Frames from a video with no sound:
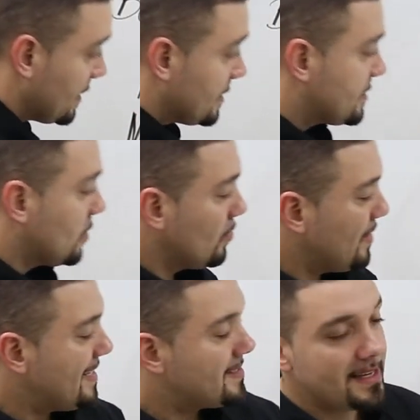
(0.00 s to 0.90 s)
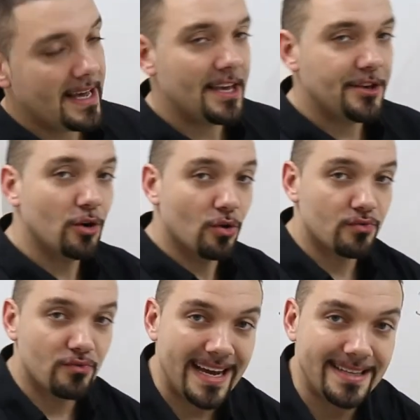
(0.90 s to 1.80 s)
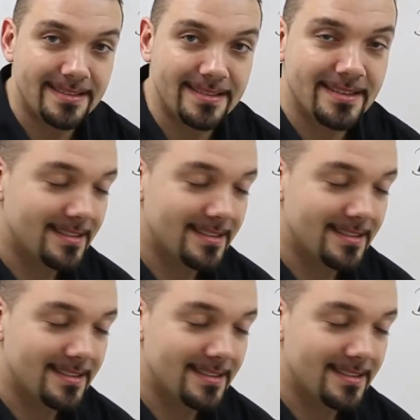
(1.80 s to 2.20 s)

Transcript: So let's say your rent